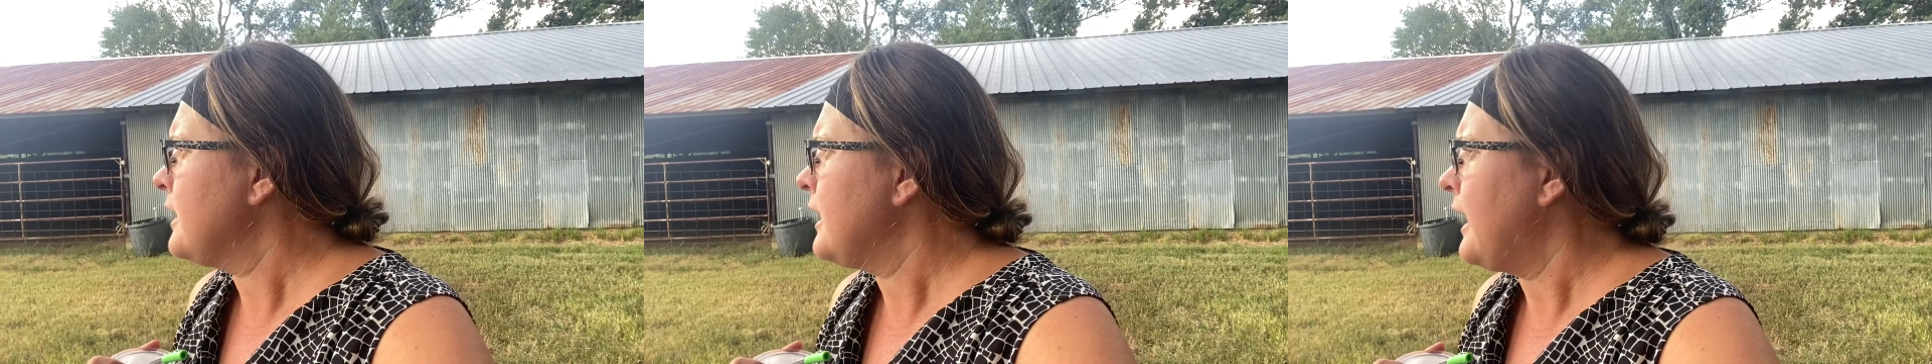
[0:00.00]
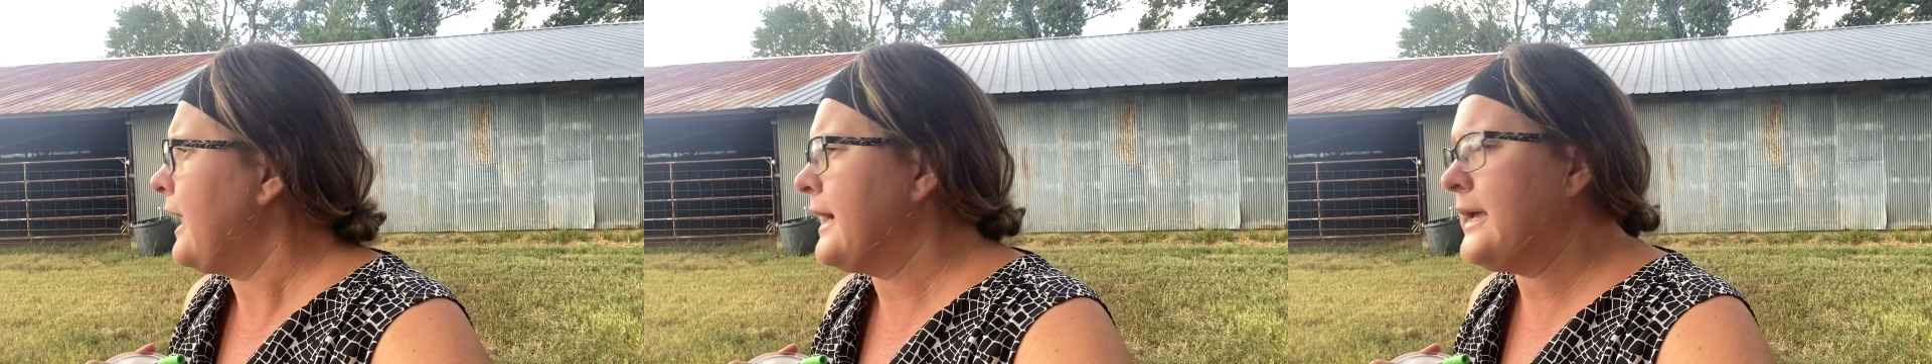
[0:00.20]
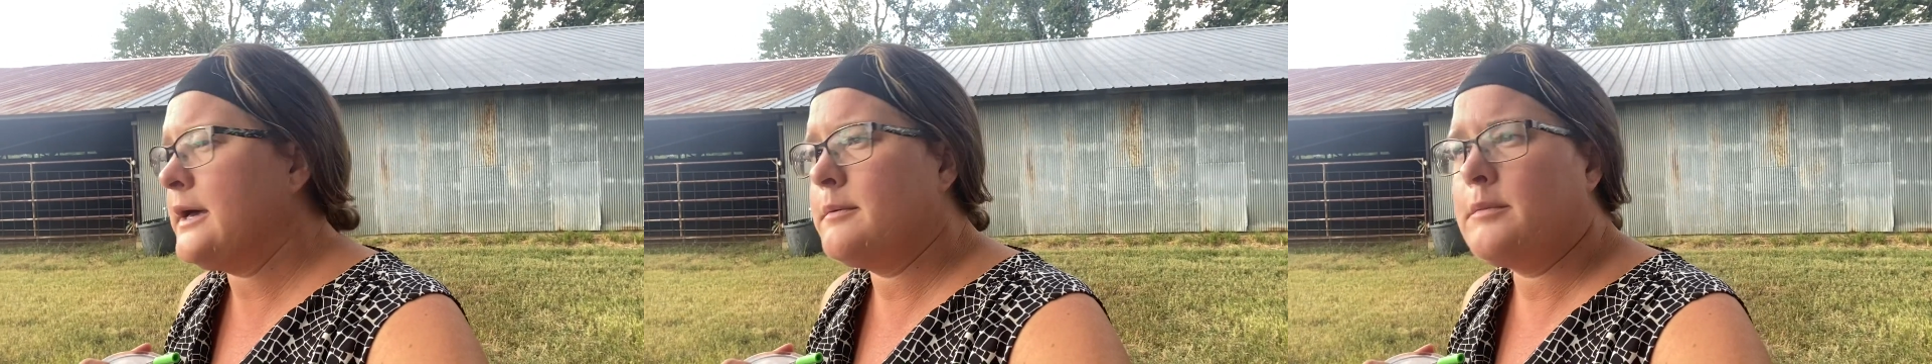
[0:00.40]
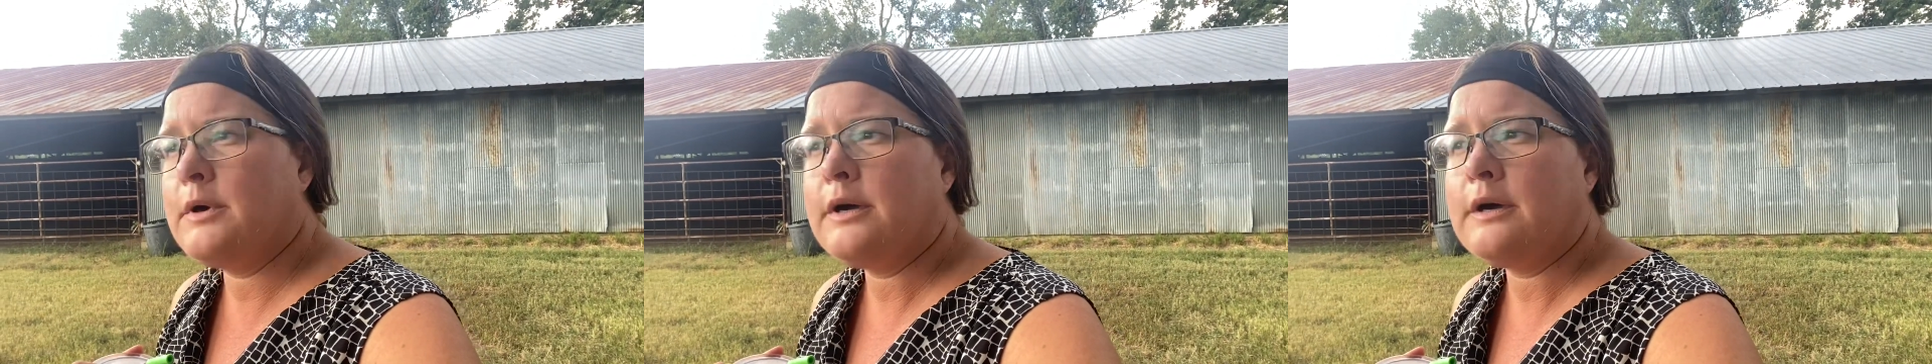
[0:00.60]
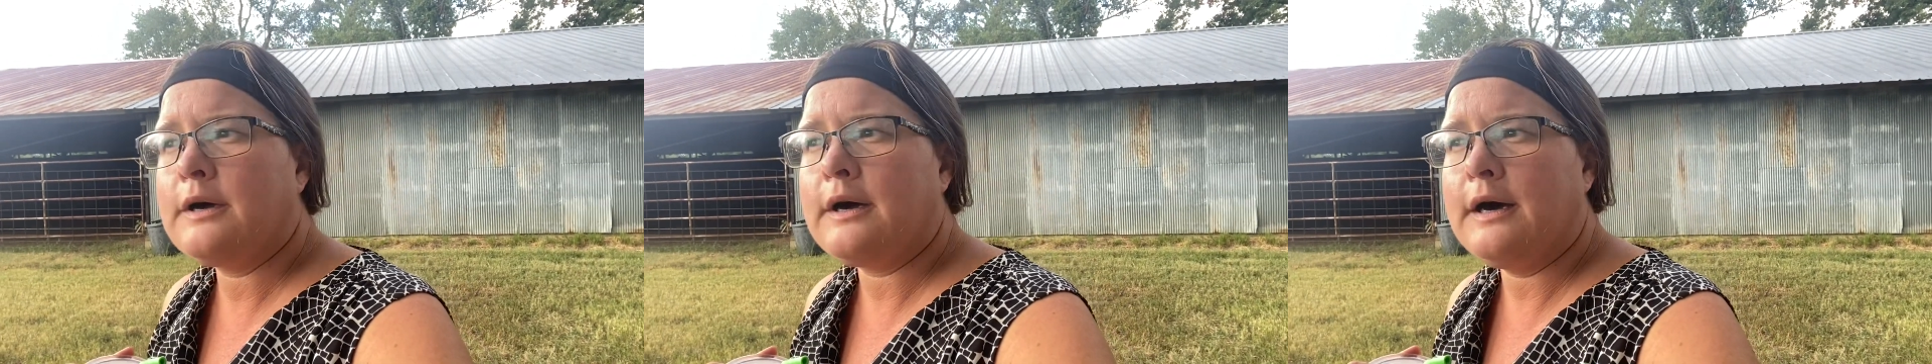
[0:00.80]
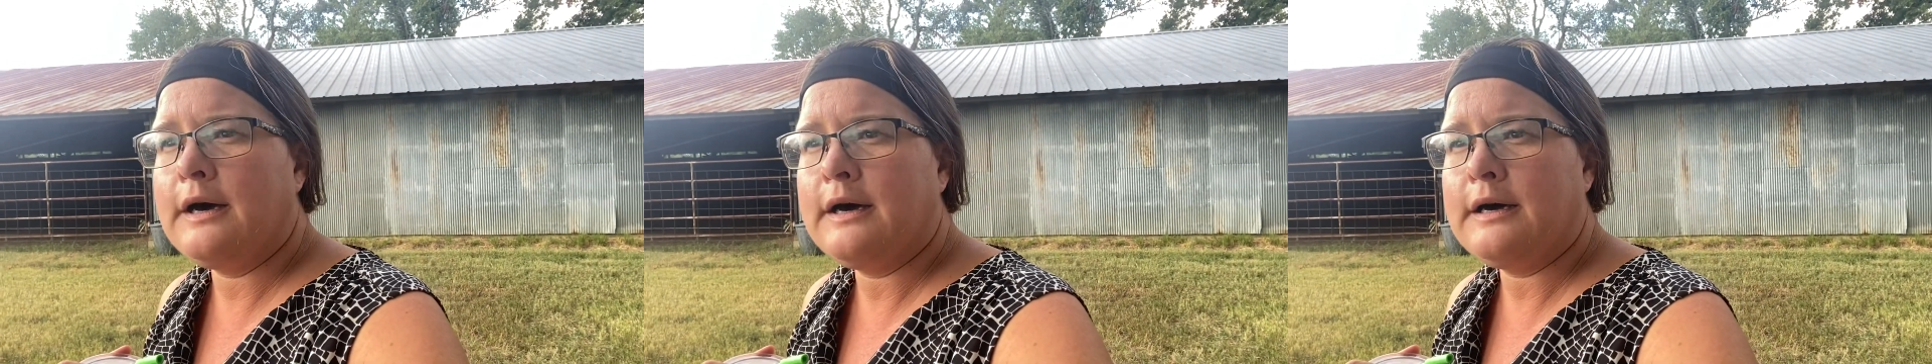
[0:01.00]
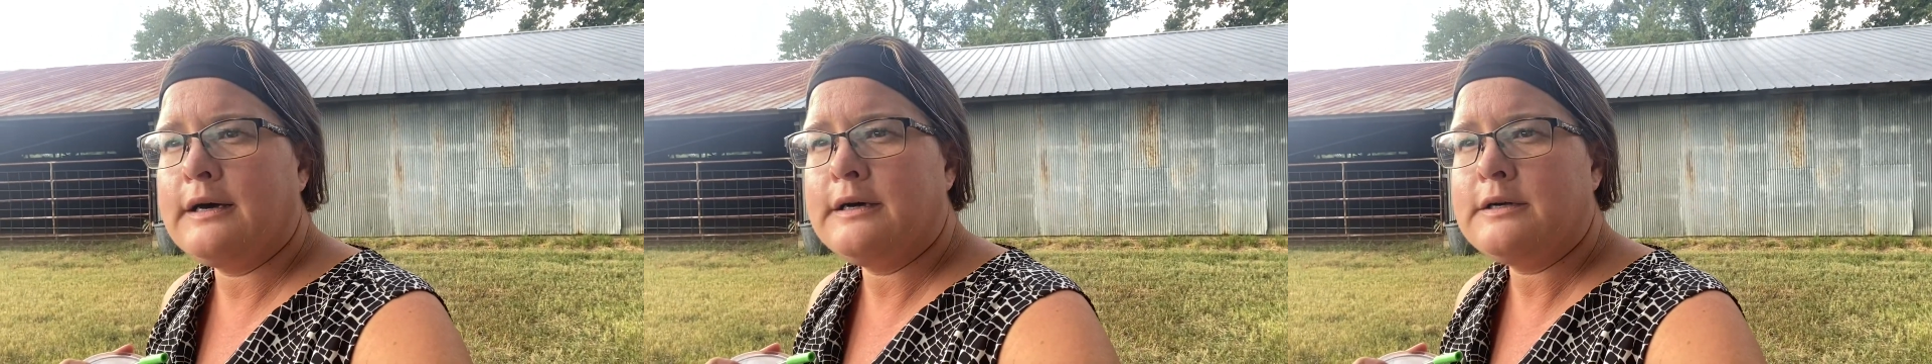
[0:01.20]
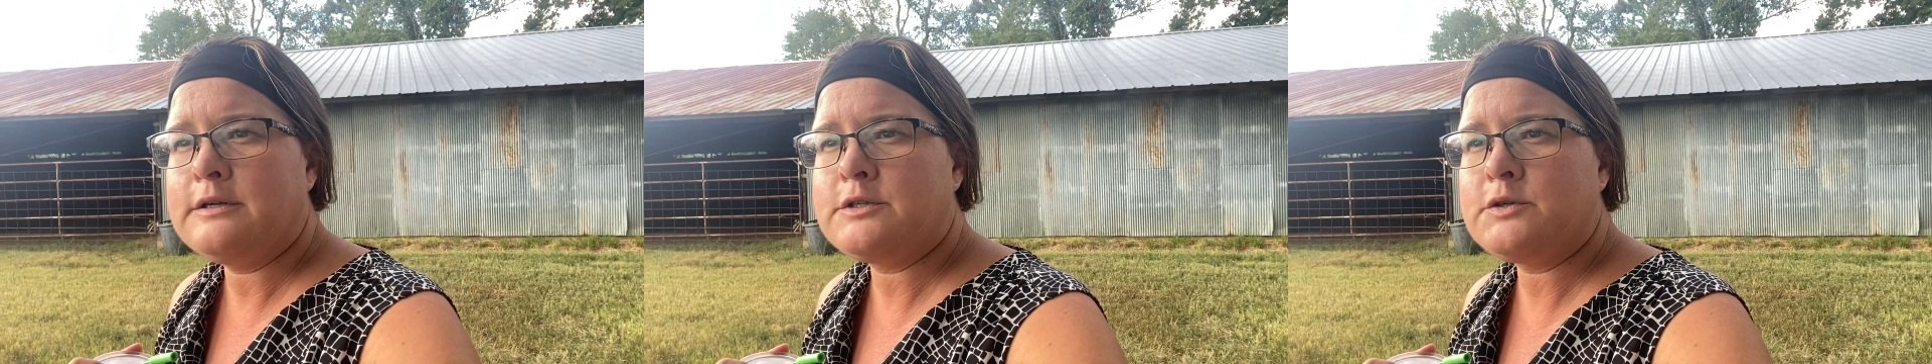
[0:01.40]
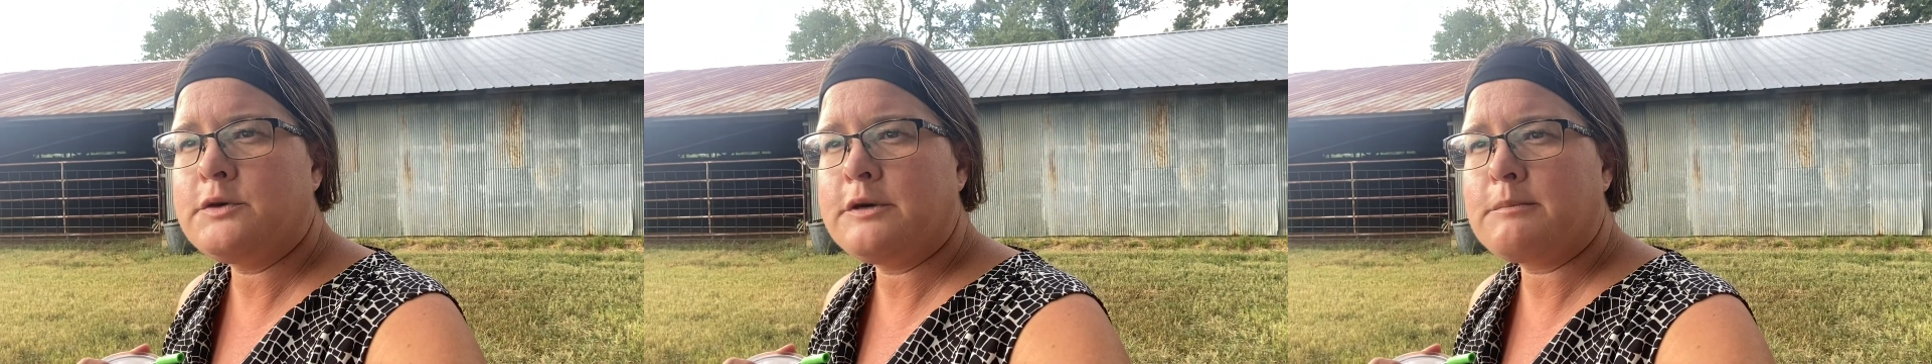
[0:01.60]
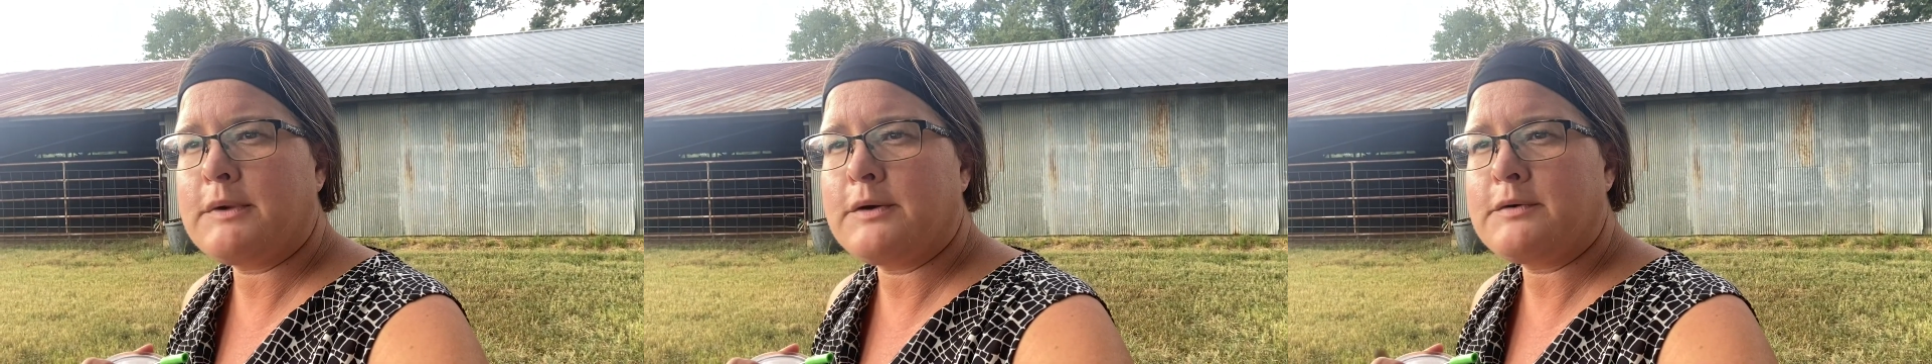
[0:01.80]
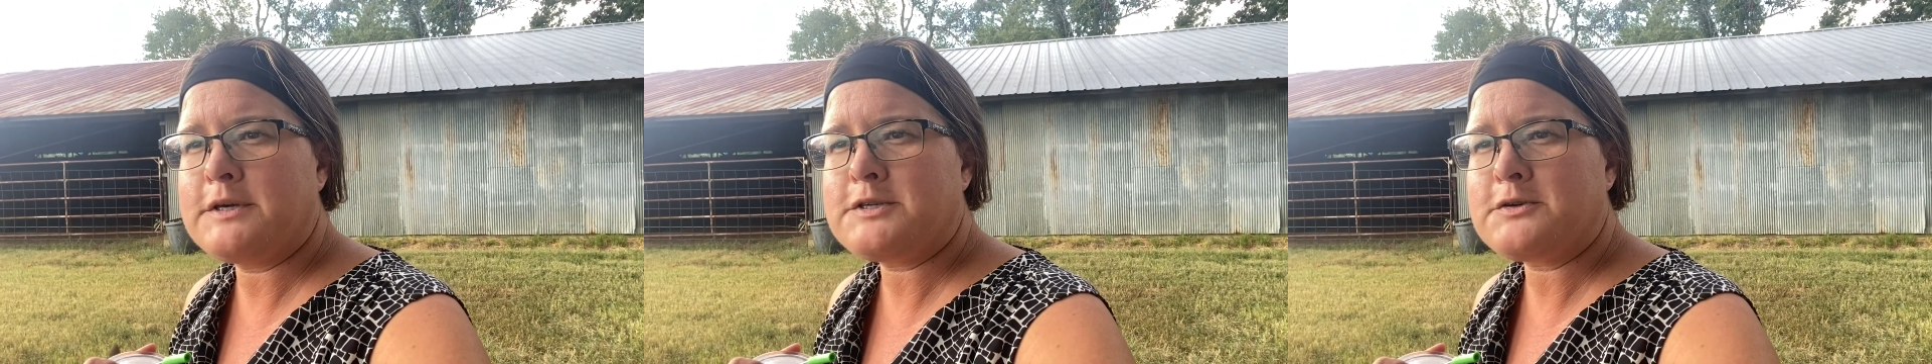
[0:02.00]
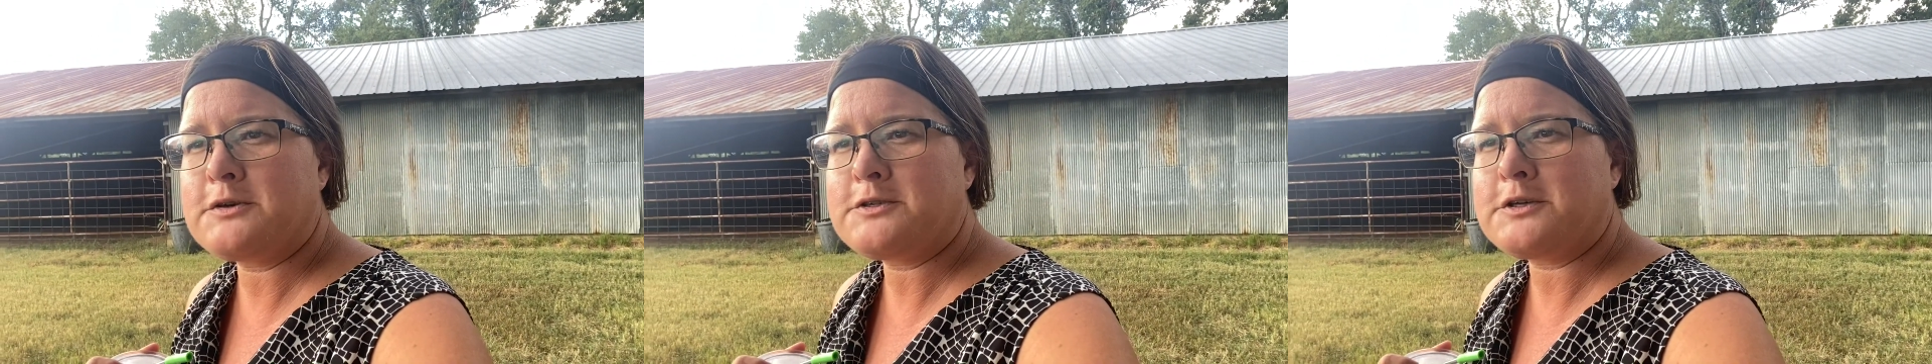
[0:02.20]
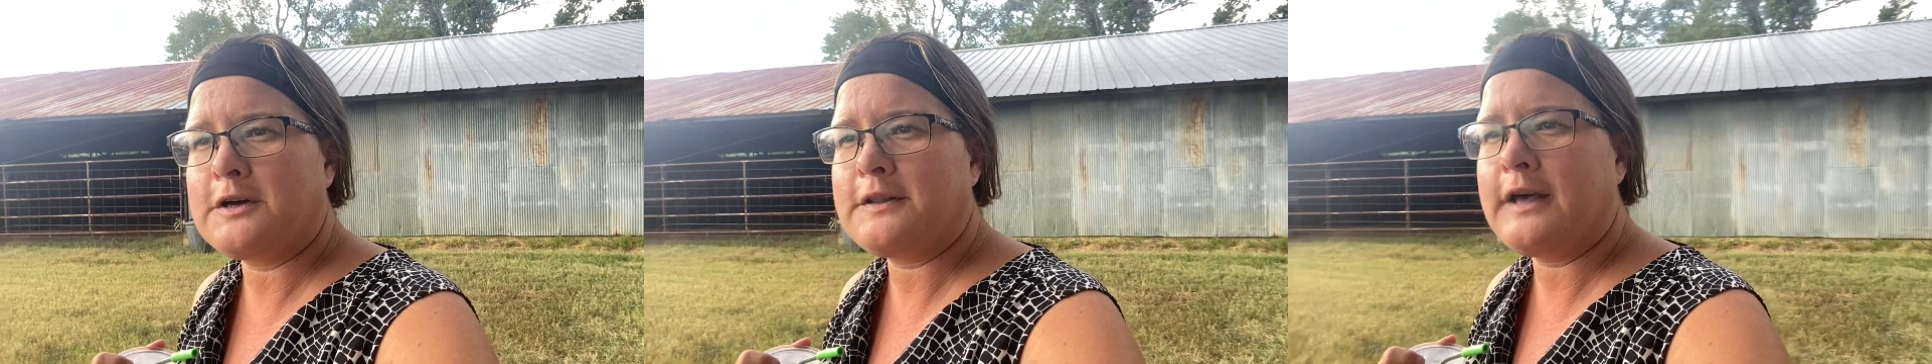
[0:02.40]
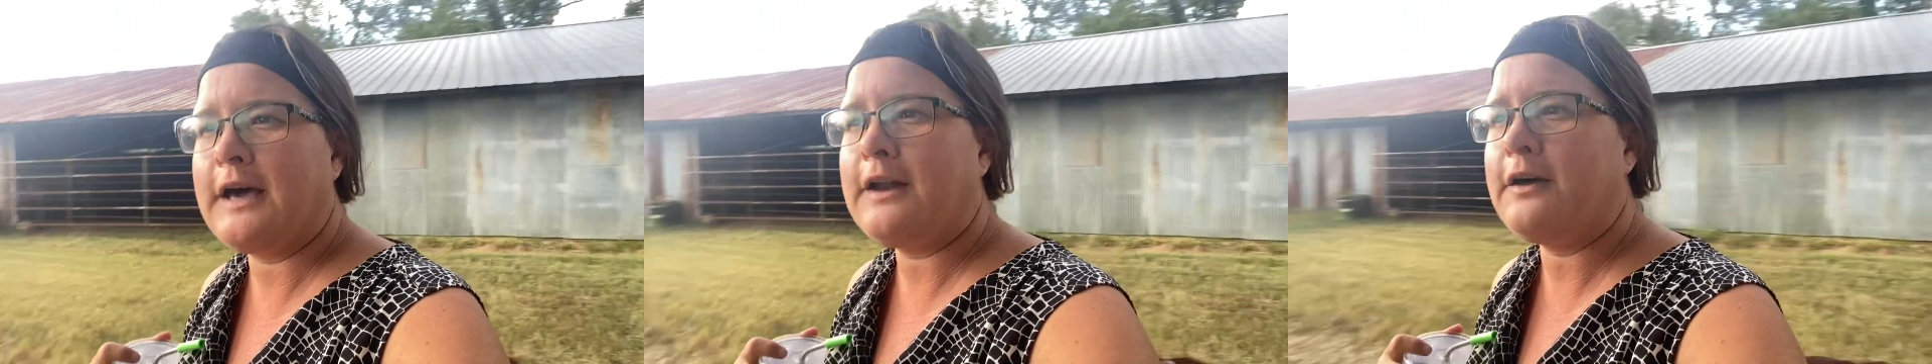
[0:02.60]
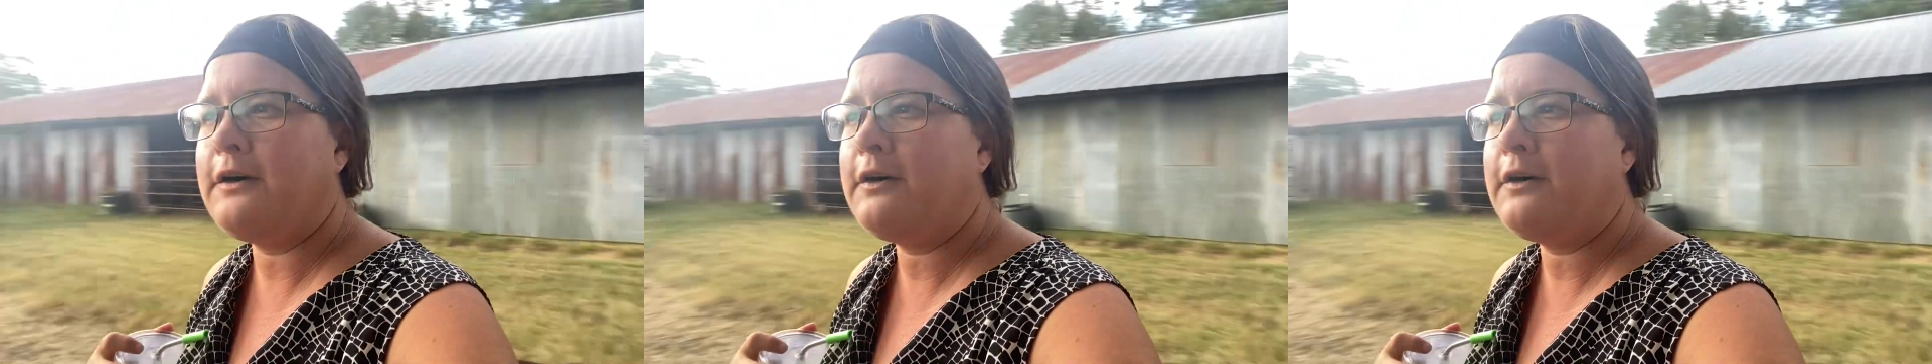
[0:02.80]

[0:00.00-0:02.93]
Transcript: I am doing my research on that.